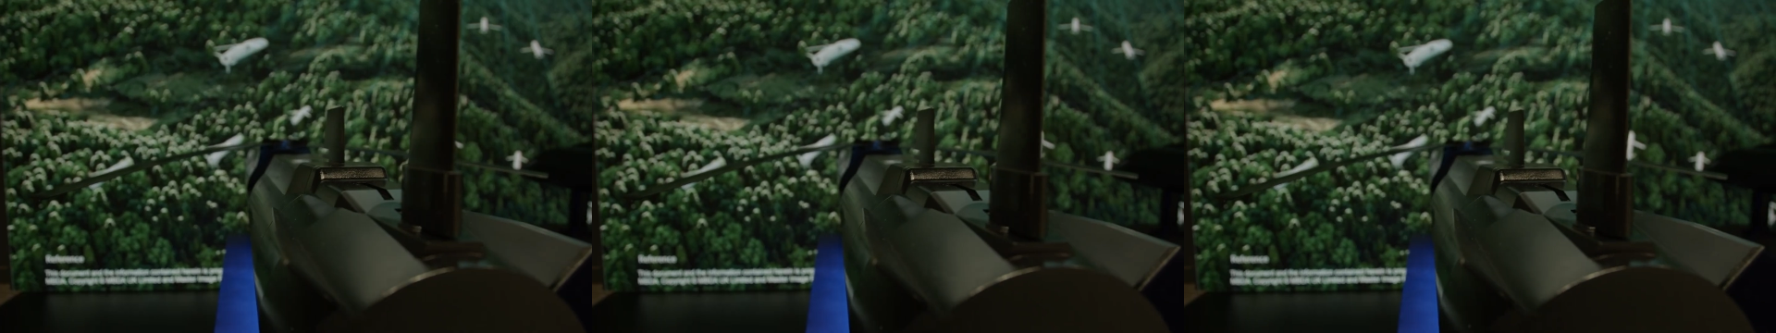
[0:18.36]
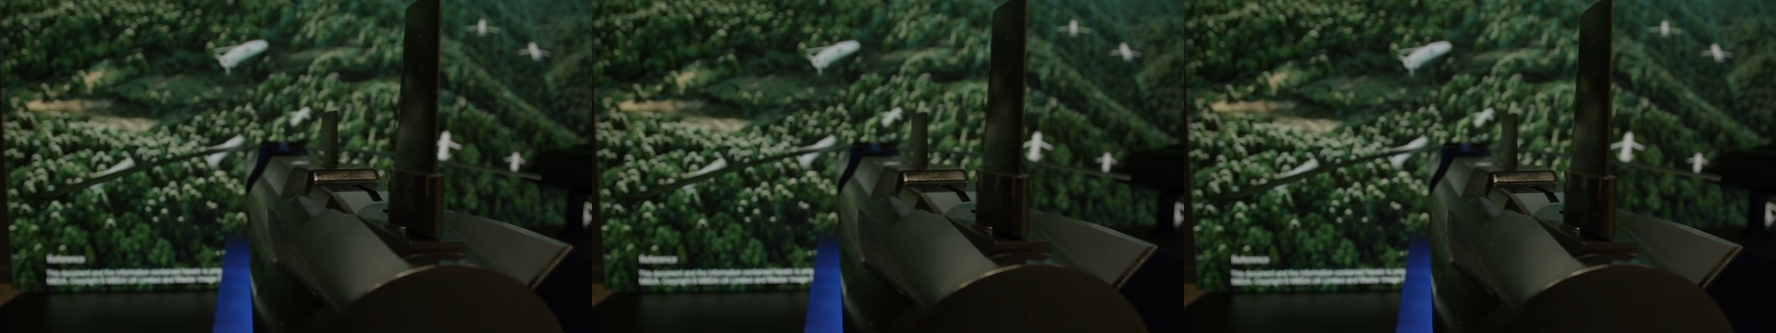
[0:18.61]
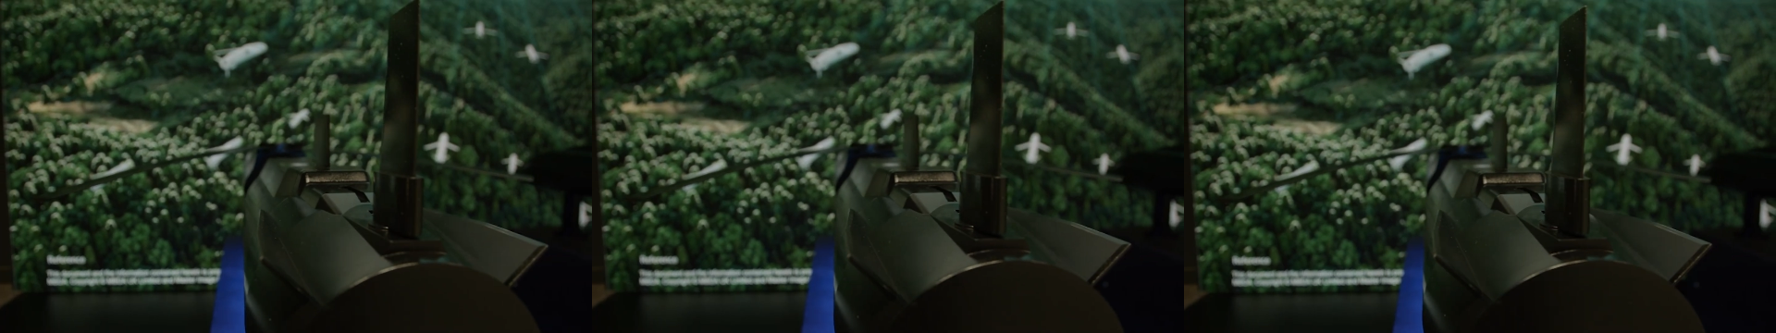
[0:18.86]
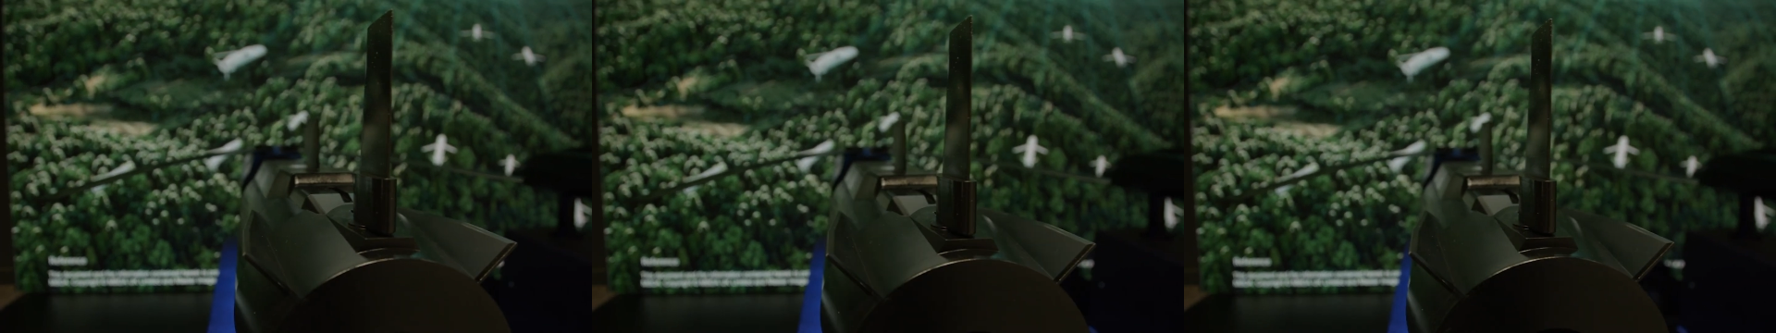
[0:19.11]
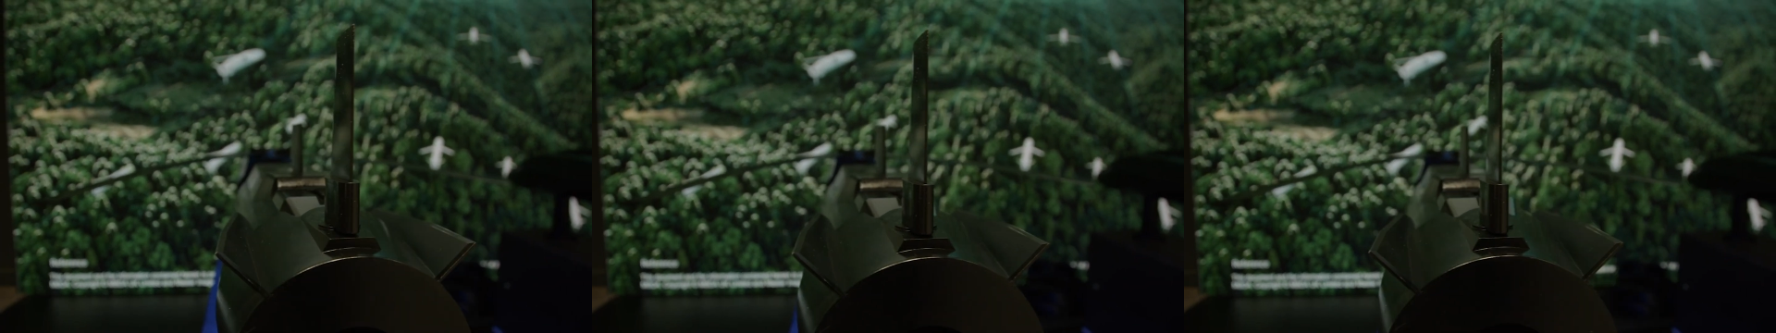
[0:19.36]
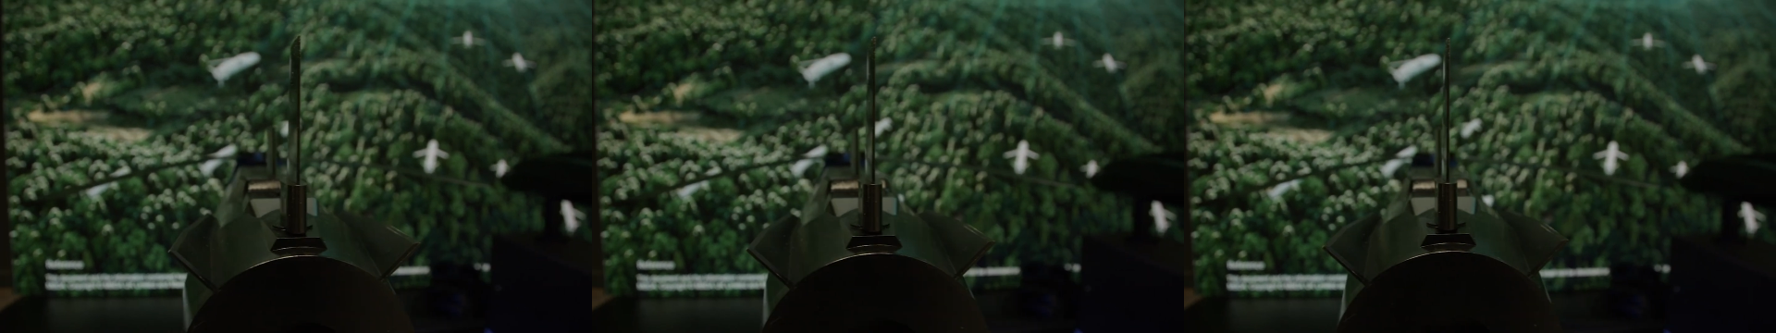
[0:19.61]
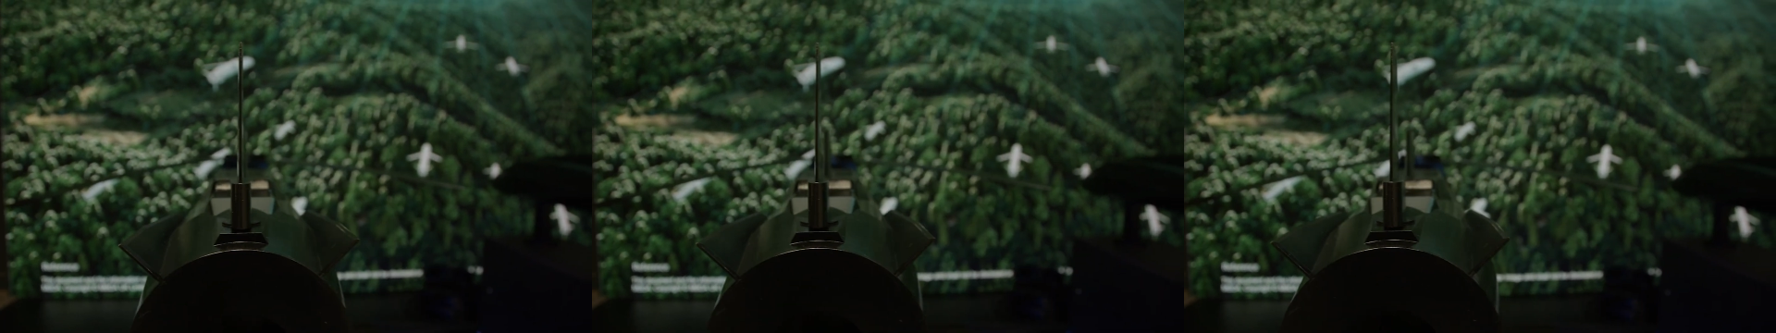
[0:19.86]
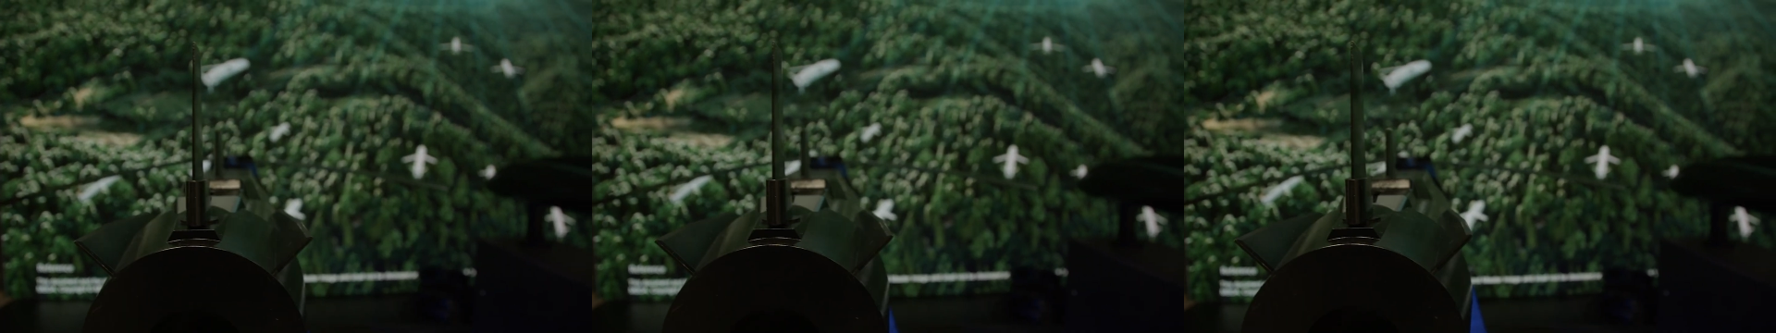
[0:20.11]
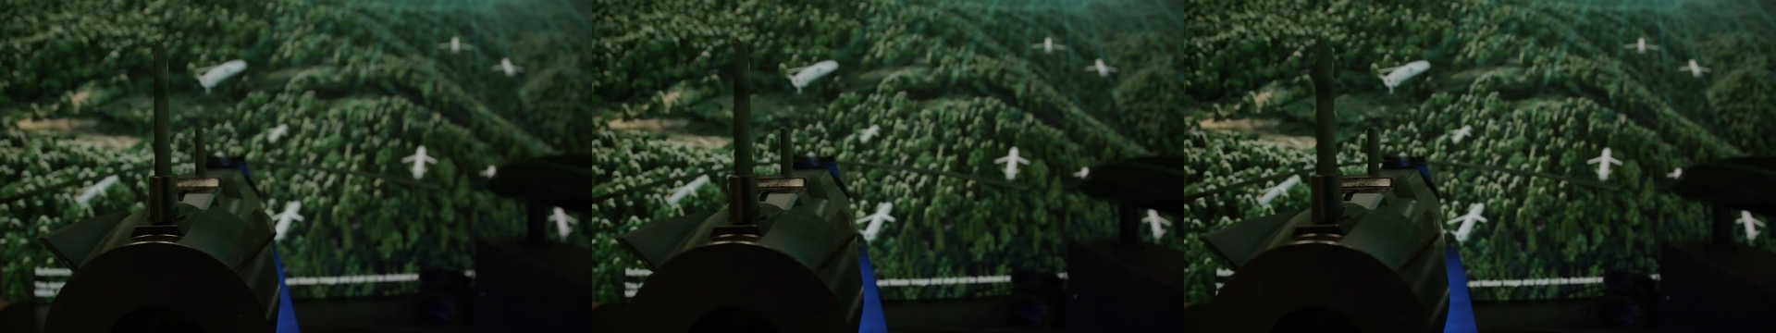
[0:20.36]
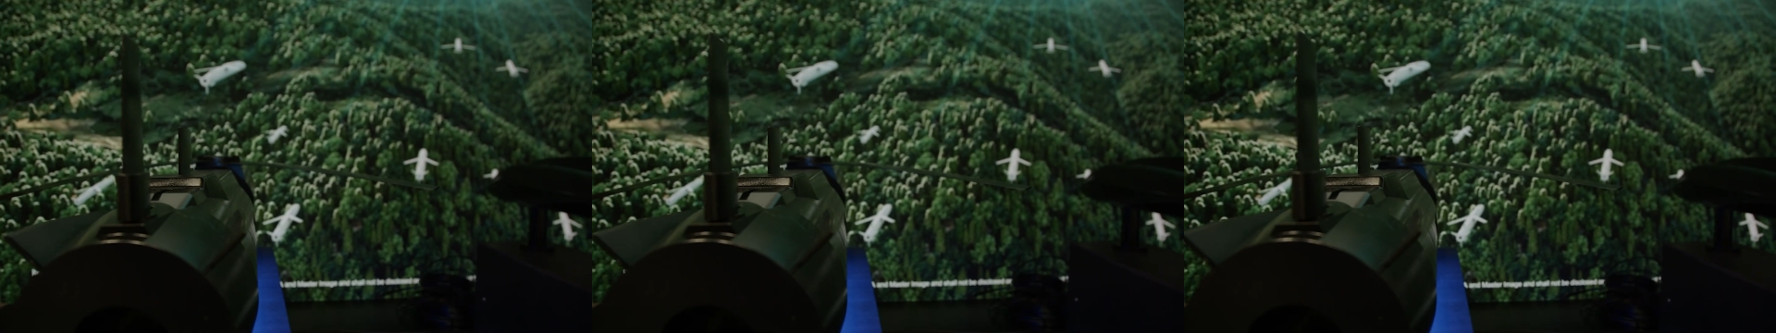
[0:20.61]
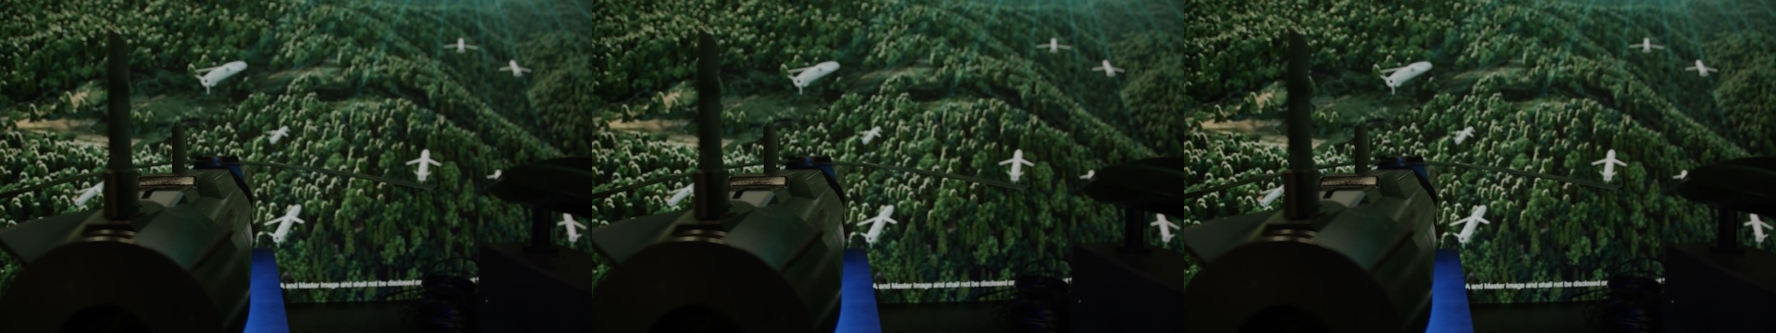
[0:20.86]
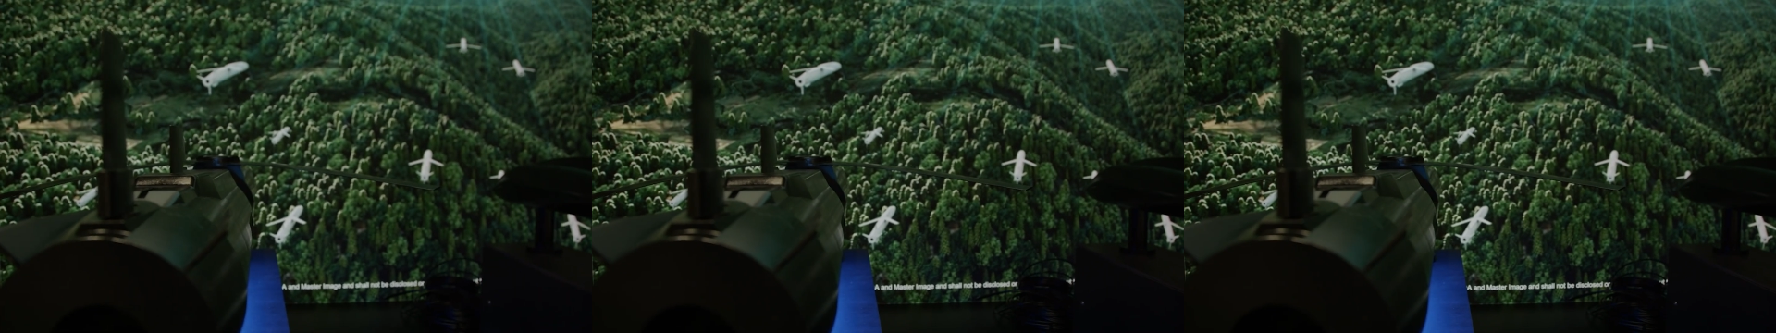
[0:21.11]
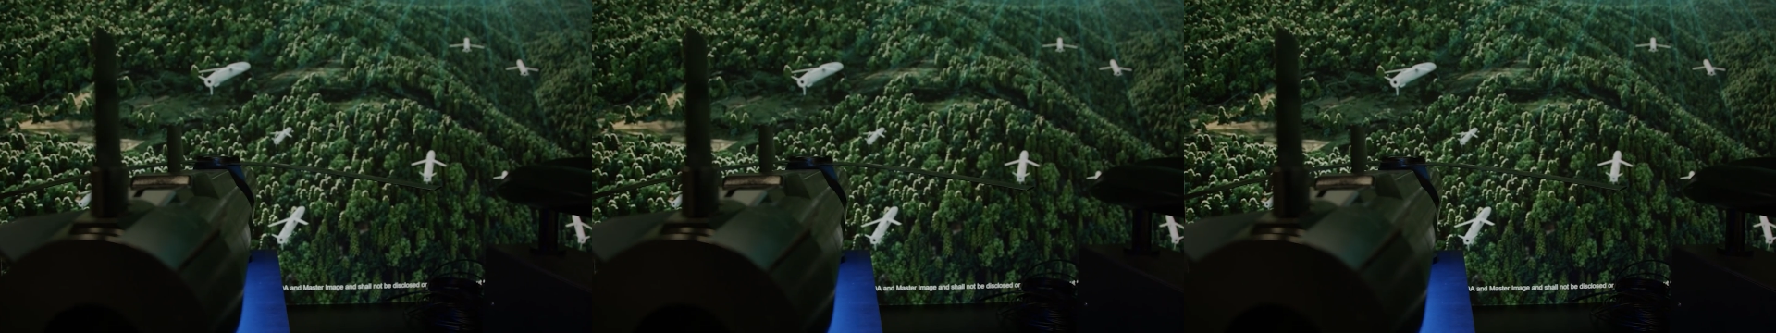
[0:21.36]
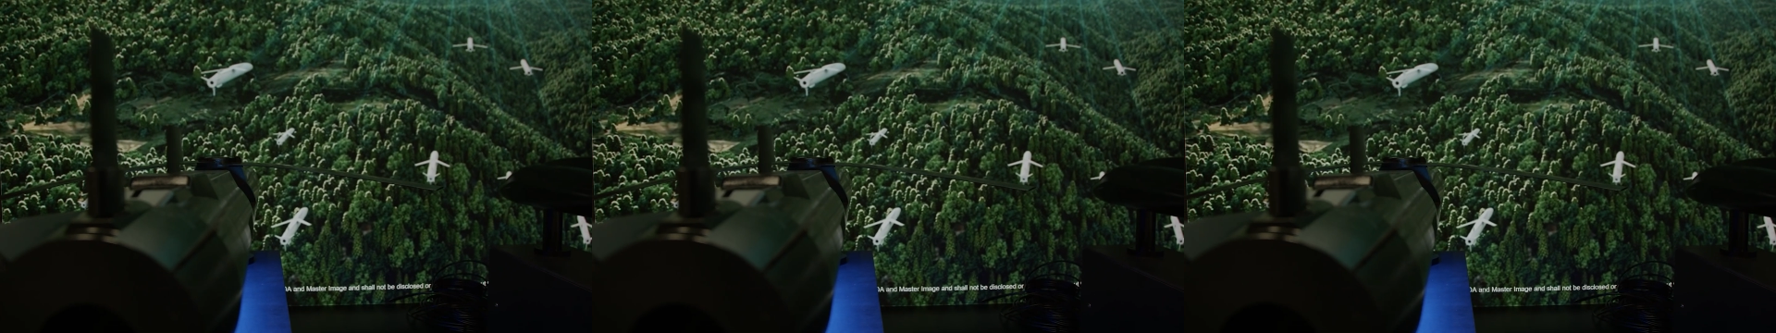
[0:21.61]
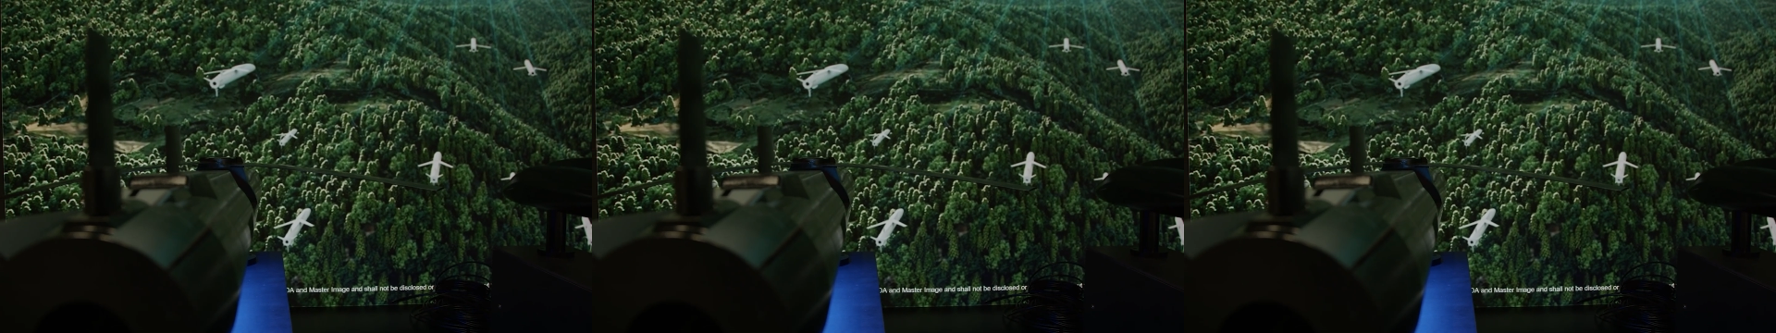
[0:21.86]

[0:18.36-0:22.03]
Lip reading: [unreadable: no face in view]